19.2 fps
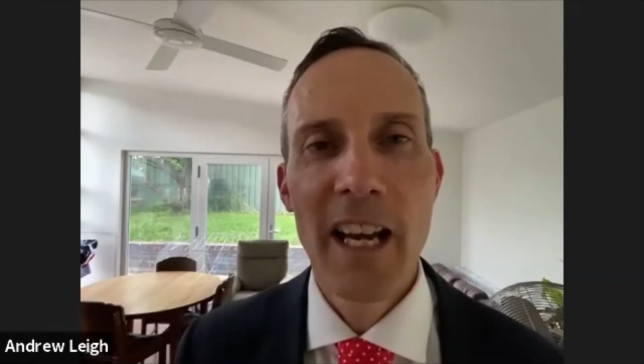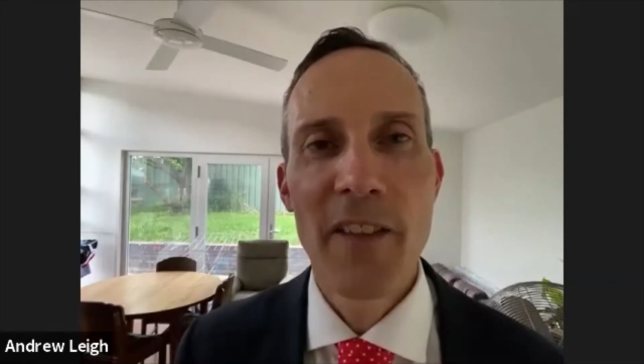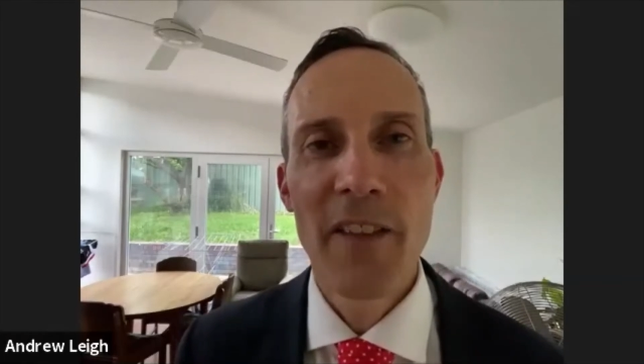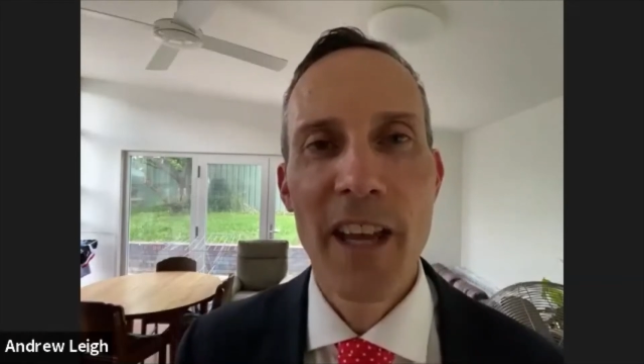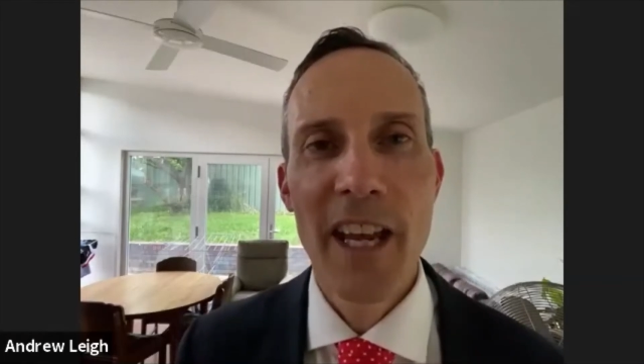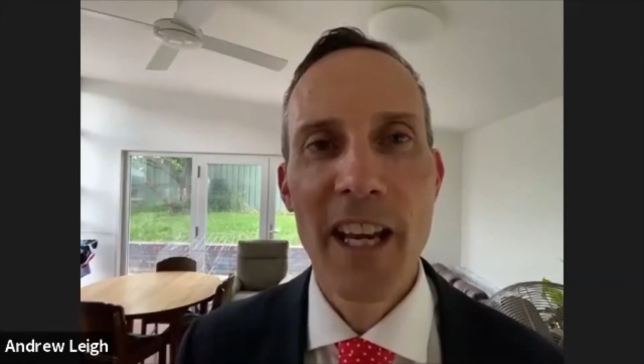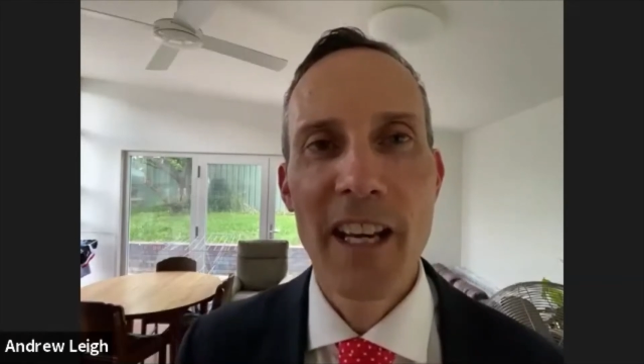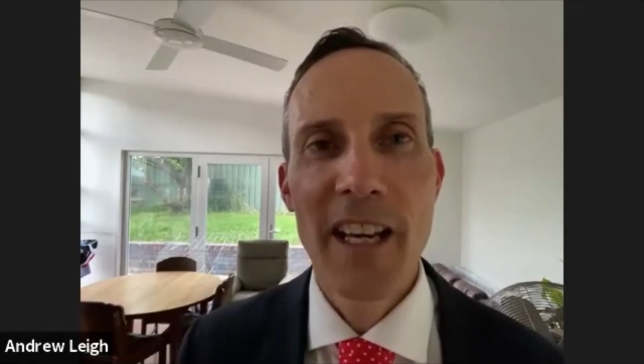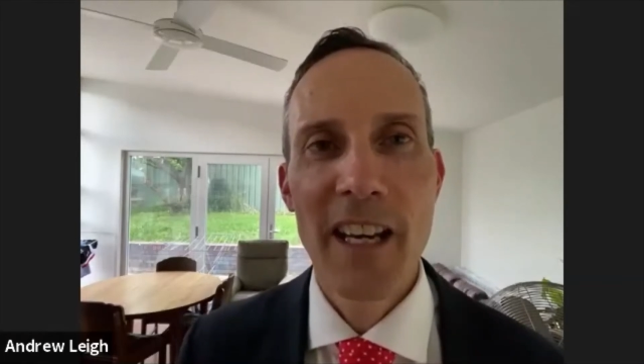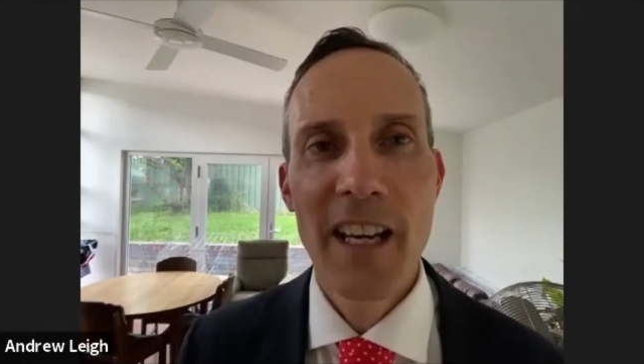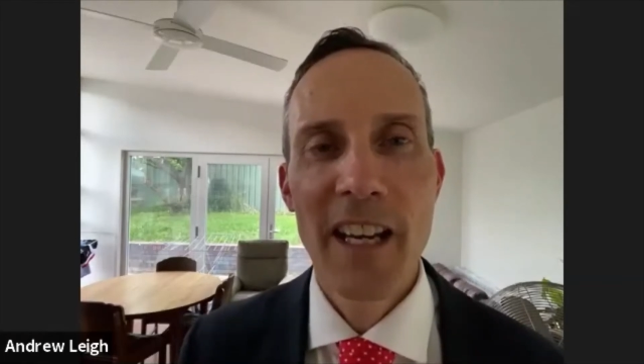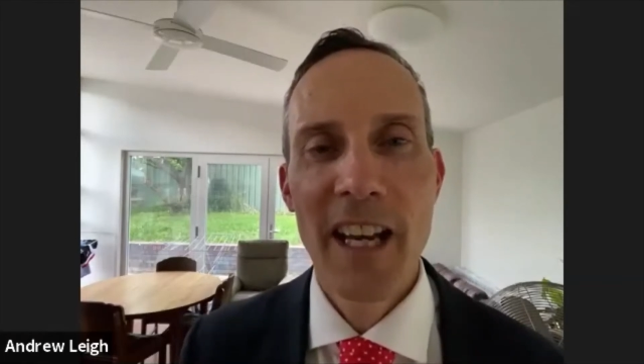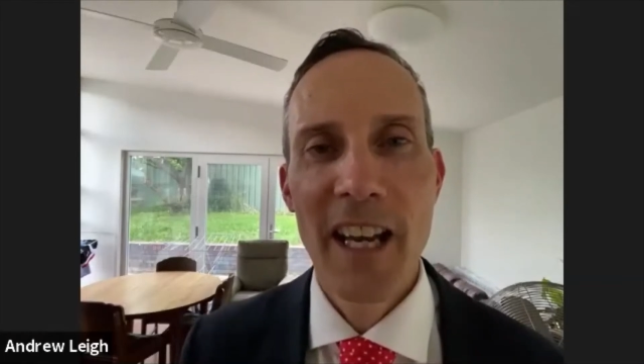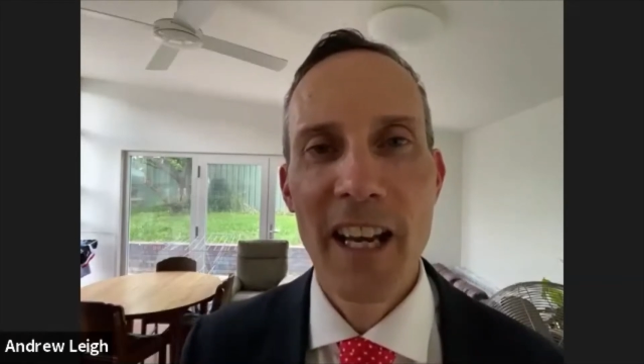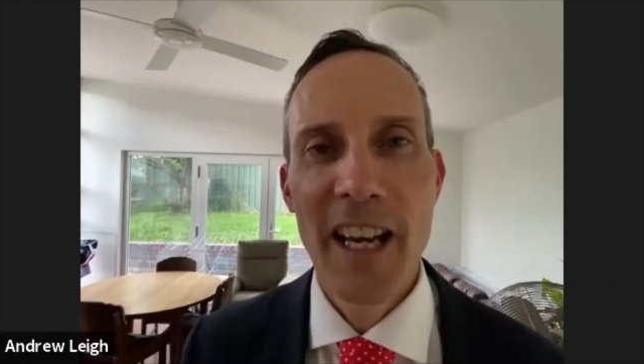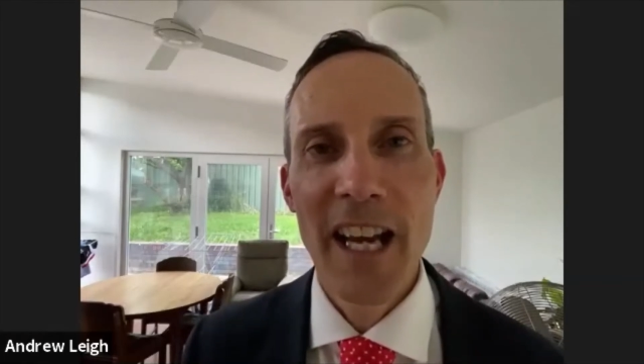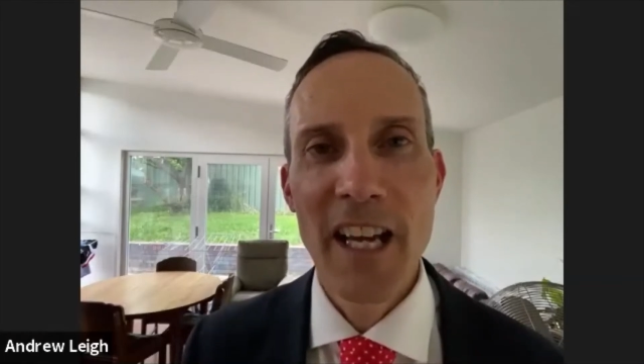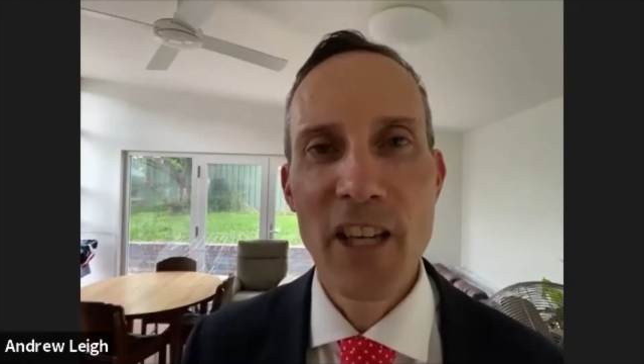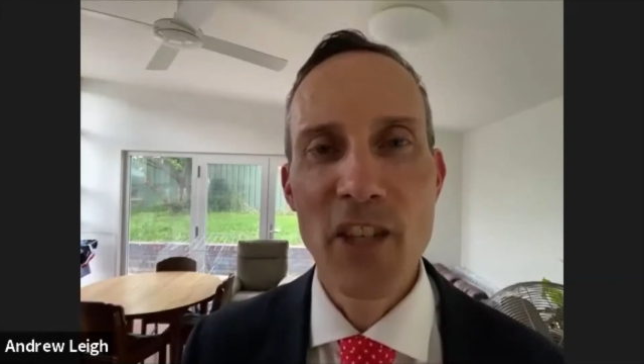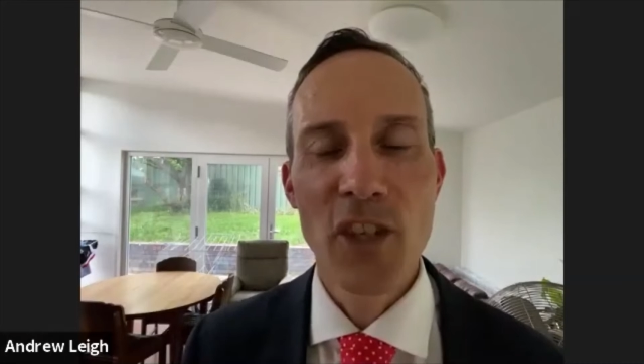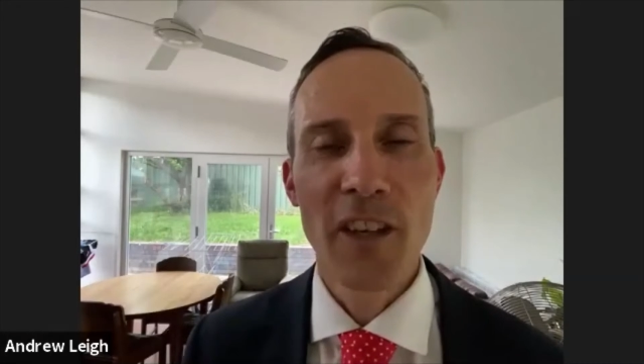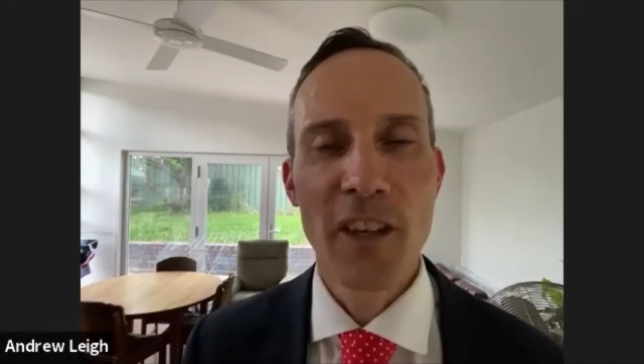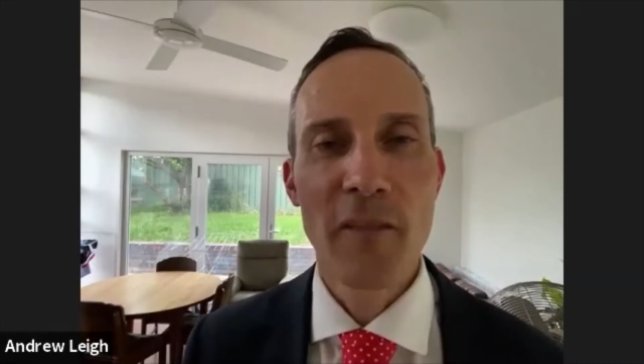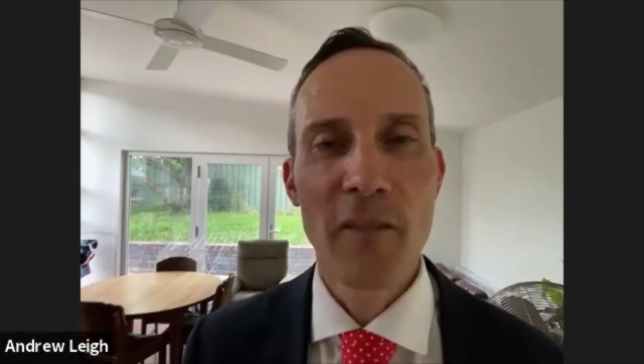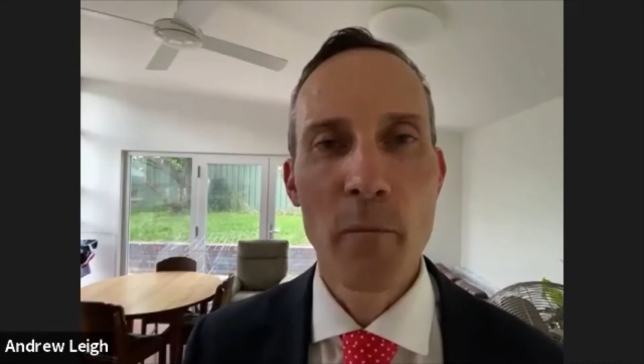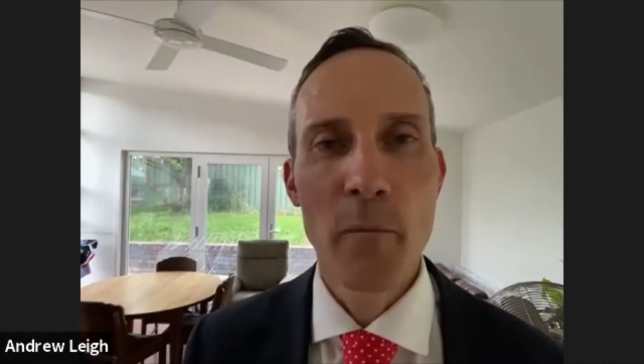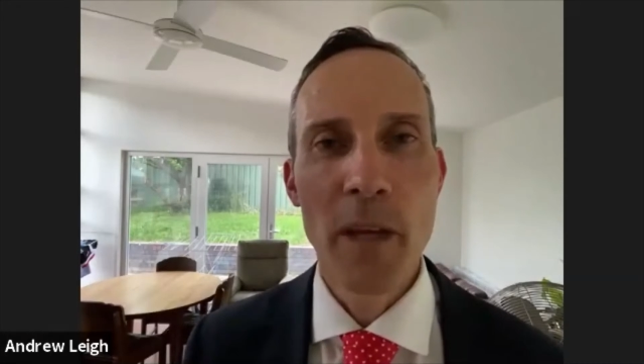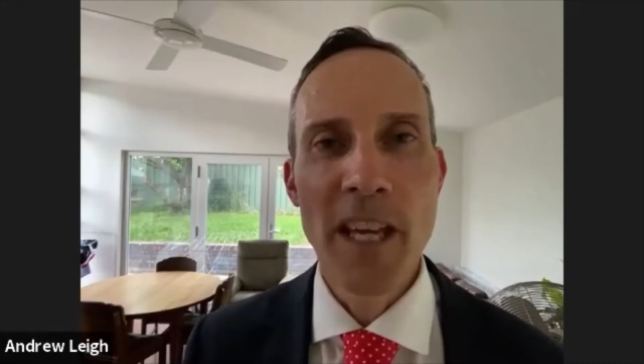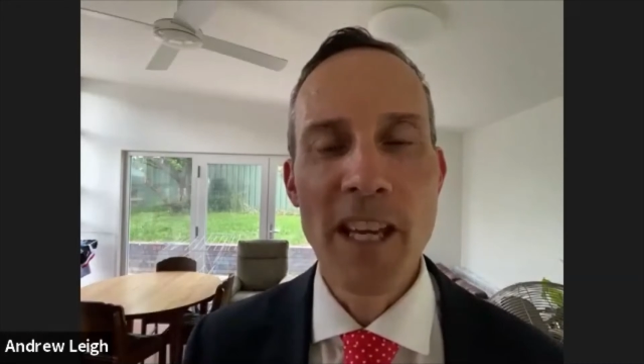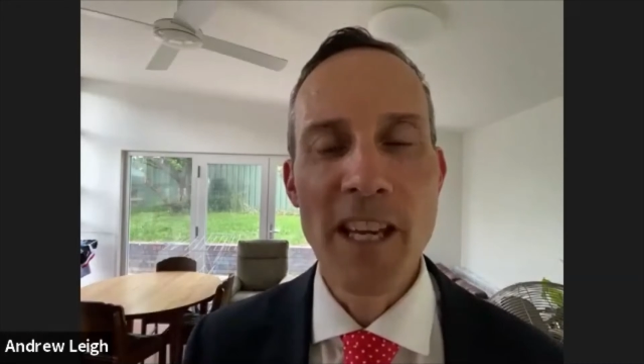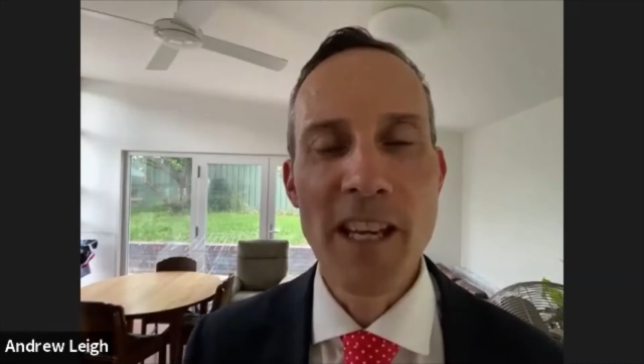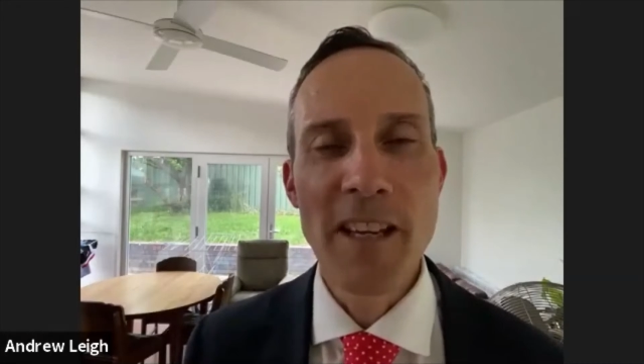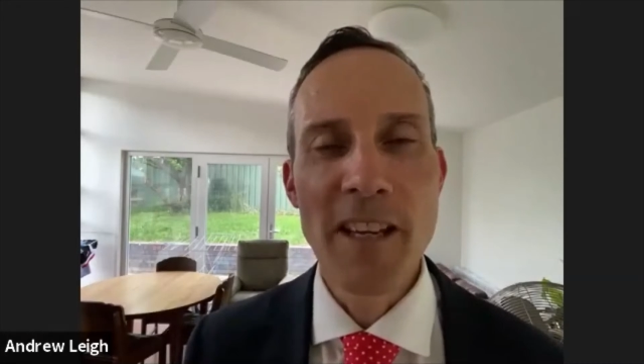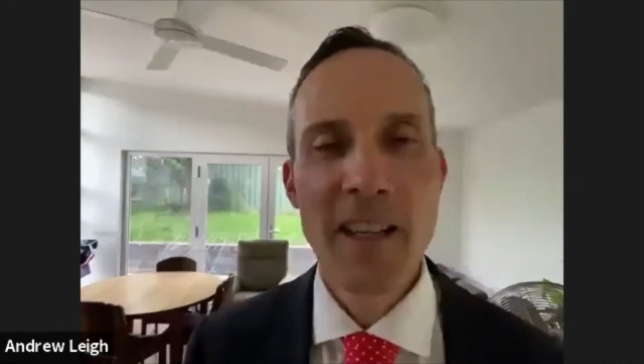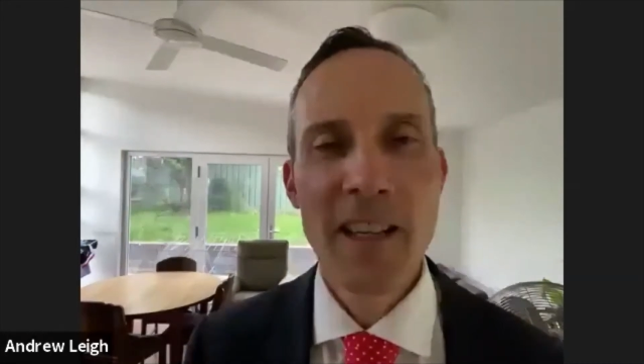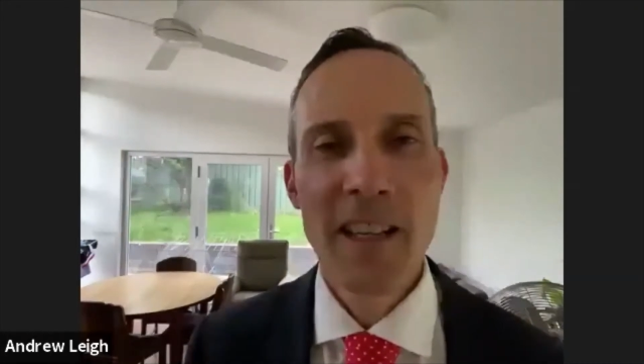than a nation of me.